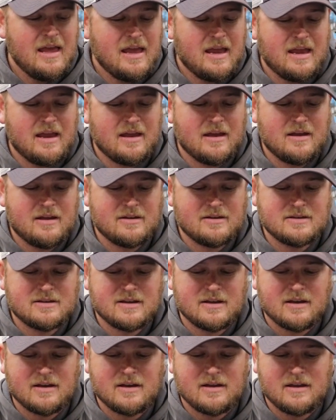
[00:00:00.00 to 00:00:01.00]
and
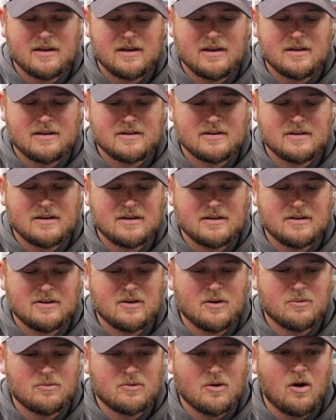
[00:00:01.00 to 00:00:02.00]
uh, and you
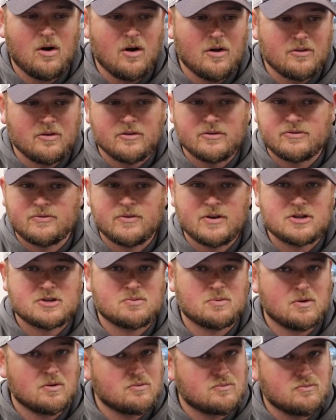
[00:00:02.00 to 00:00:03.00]
know all those
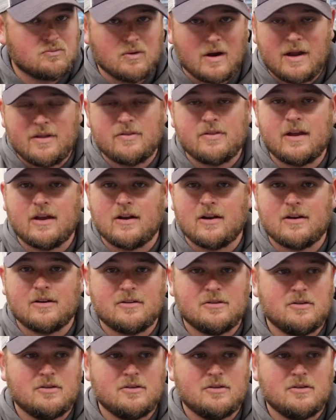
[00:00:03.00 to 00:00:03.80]
fish were right there.